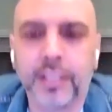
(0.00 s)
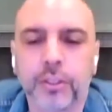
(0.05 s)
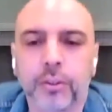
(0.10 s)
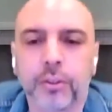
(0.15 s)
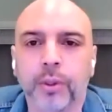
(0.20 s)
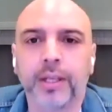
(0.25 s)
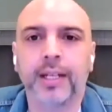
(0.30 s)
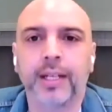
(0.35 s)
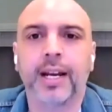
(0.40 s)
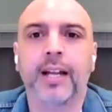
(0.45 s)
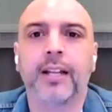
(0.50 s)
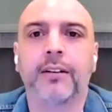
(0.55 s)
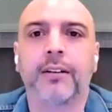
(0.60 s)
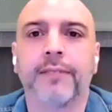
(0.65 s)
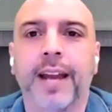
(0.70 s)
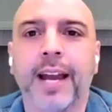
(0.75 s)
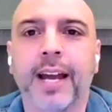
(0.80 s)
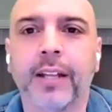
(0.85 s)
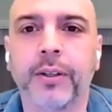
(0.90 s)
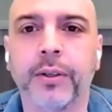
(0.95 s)
$20
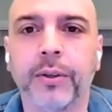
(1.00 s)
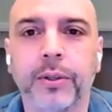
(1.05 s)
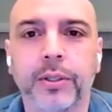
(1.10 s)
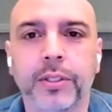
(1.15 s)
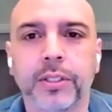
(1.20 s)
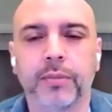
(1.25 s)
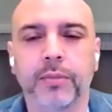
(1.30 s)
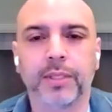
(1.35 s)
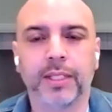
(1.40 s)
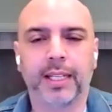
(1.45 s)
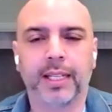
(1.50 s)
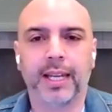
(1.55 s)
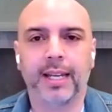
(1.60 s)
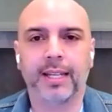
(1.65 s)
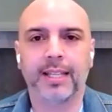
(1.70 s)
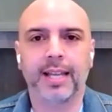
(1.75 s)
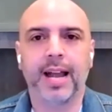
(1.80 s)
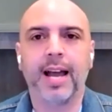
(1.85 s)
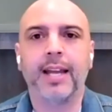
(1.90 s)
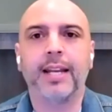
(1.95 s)
value or something like
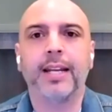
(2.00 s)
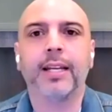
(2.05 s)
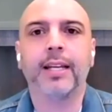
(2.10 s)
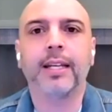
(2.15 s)
that.